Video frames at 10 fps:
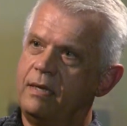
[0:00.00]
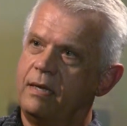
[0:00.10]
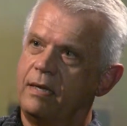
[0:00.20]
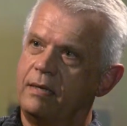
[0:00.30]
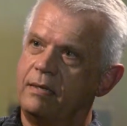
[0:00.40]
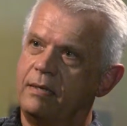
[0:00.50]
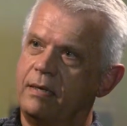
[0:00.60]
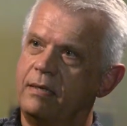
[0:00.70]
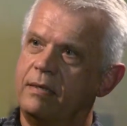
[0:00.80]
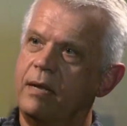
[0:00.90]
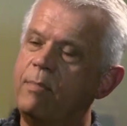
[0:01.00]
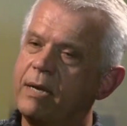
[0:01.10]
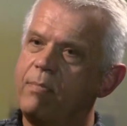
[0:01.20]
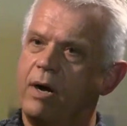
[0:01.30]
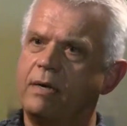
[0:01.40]
a
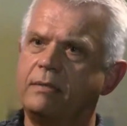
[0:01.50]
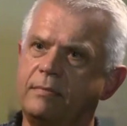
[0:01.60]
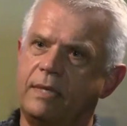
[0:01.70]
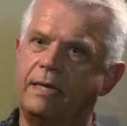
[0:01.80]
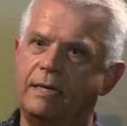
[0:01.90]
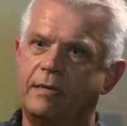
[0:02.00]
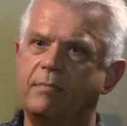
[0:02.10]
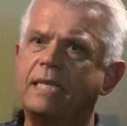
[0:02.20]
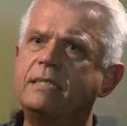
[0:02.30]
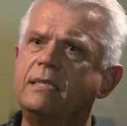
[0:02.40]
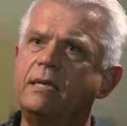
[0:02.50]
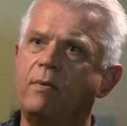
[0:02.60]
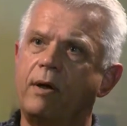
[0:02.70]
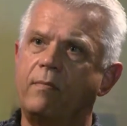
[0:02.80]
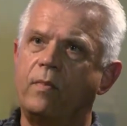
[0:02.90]
big part. And seeing
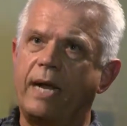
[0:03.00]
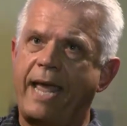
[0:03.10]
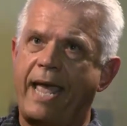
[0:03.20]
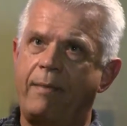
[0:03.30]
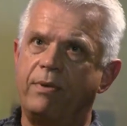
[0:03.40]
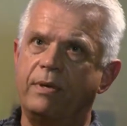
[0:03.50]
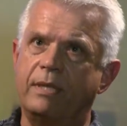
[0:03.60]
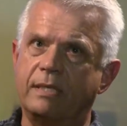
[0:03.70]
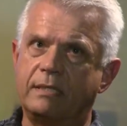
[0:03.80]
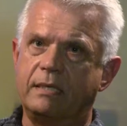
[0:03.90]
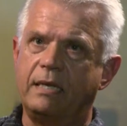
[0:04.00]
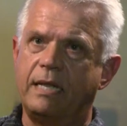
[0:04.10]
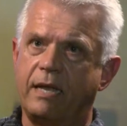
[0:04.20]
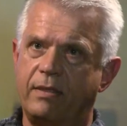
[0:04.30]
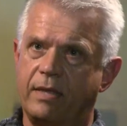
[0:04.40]
what happened in the
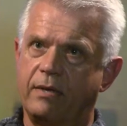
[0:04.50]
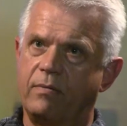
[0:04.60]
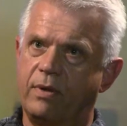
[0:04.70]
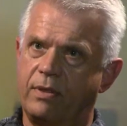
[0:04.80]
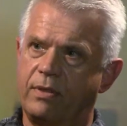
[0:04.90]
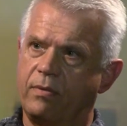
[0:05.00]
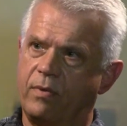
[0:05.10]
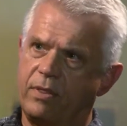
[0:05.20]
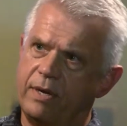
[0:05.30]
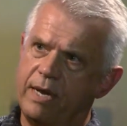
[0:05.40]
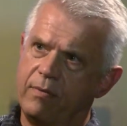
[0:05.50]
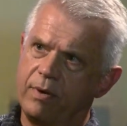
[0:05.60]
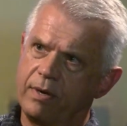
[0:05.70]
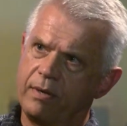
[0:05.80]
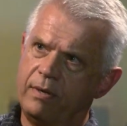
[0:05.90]
city, I think, with the
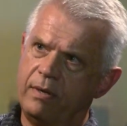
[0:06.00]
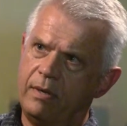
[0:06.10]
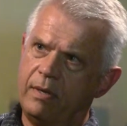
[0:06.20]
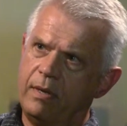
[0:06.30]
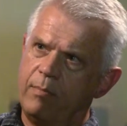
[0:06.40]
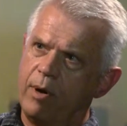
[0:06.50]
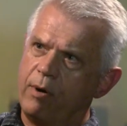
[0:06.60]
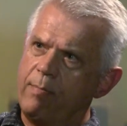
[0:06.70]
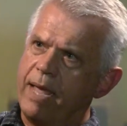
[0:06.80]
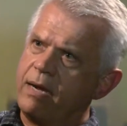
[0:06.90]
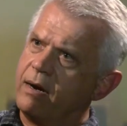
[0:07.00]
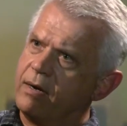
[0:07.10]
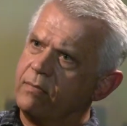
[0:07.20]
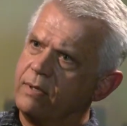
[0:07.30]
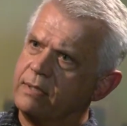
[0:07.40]
network. Mary
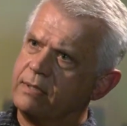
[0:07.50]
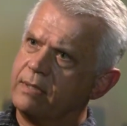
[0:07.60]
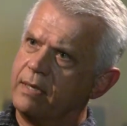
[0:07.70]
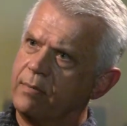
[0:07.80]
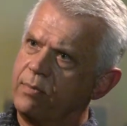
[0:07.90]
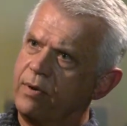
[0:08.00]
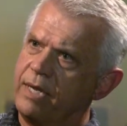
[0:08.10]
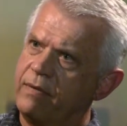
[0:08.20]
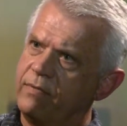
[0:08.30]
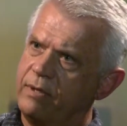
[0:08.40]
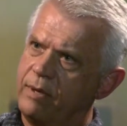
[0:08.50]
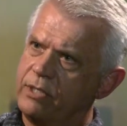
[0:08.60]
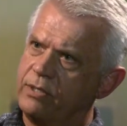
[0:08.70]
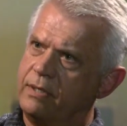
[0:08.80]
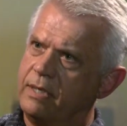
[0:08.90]
Bankhart was pretty
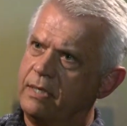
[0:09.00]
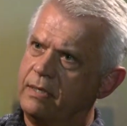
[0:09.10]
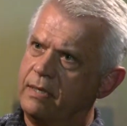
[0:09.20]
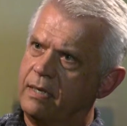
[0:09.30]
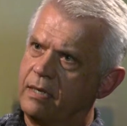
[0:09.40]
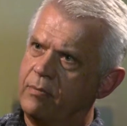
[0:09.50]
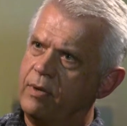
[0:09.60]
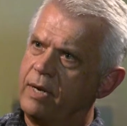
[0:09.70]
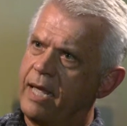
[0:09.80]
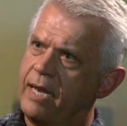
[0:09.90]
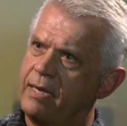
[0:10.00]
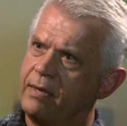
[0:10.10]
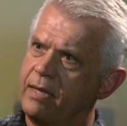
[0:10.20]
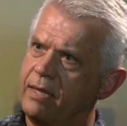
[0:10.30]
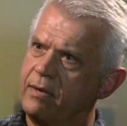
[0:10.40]
influential in communicating,
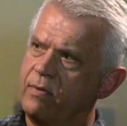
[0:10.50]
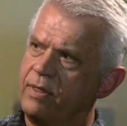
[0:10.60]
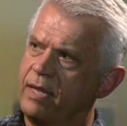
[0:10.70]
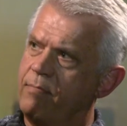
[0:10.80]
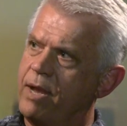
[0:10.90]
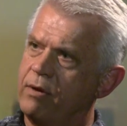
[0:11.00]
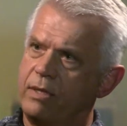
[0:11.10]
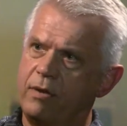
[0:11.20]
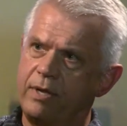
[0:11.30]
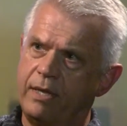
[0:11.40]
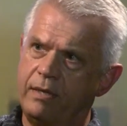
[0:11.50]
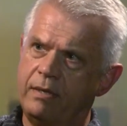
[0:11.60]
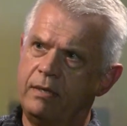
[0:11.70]
I think, with then Mayor Logie,